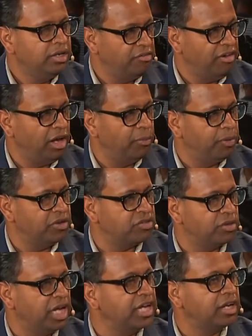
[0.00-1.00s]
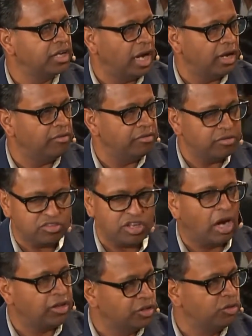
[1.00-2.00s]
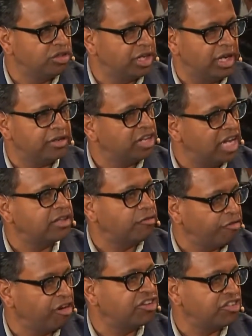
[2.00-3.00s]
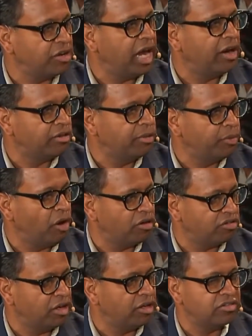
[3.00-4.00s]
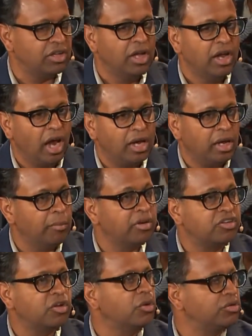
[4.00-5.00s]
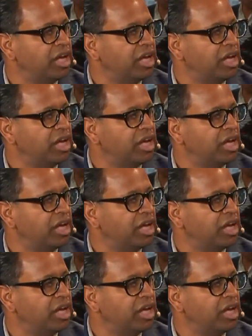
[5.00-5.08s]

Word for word: developers so they can kind of start using it, take the friction out of the process. And number two,